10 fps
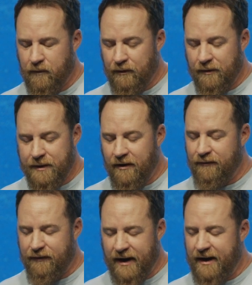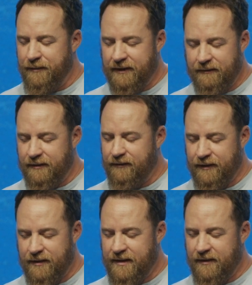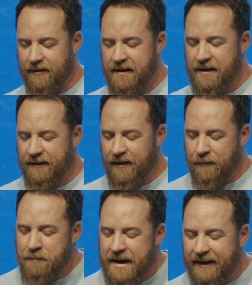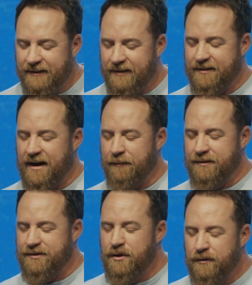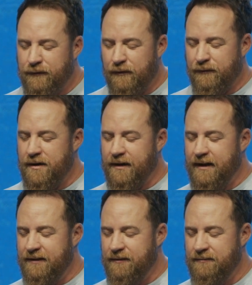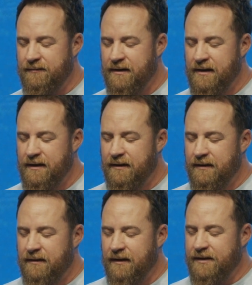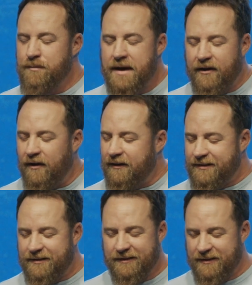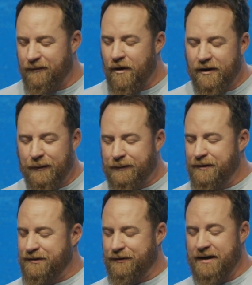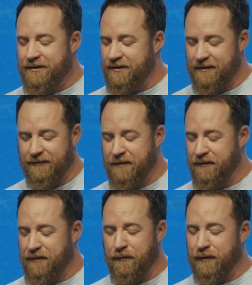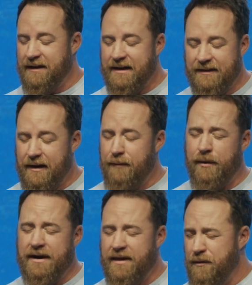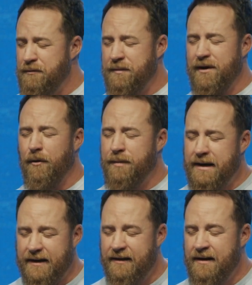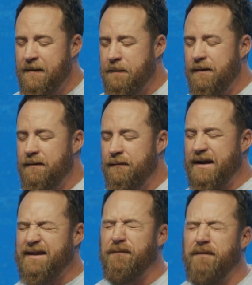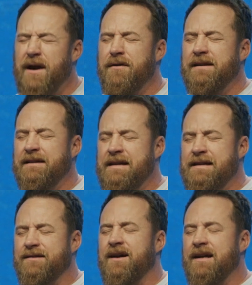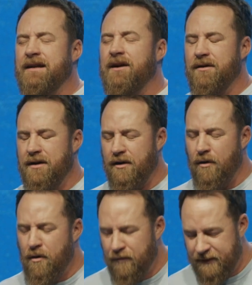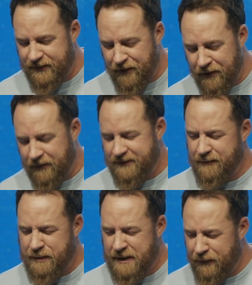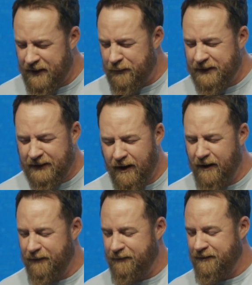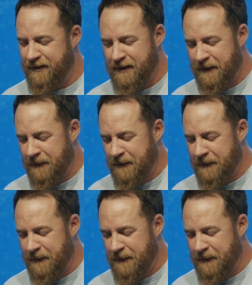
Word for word: We want to be on fire believers for you that are, that are making disciples, useful for your kingdom, and you may call us to, to walk up to a stranger if, if, if we're led. I pray that we would be obedient. But at the very least, God, in our, our own circles and the people that we love,